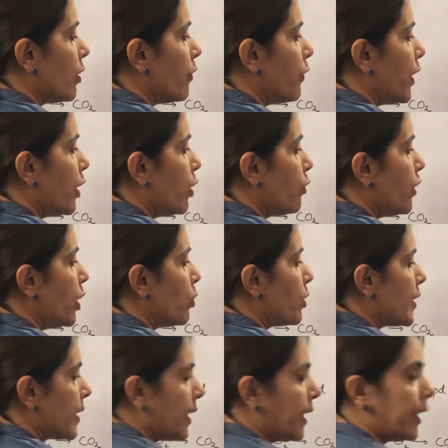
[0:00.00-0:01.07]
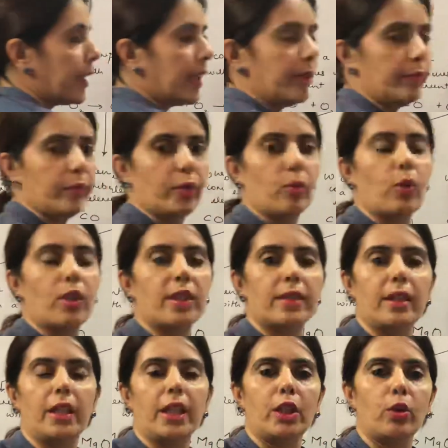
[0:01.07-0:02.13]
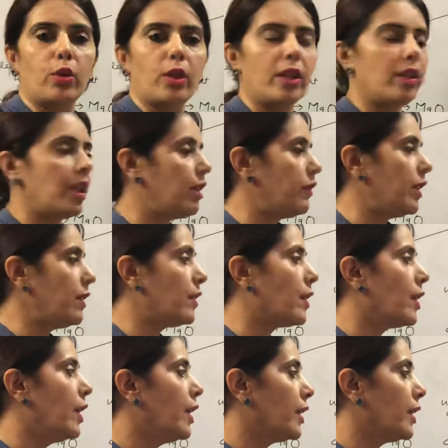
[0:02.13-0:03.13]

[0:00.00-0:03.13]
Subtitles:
Where do we use slake lime? What is the day-to-day relevance?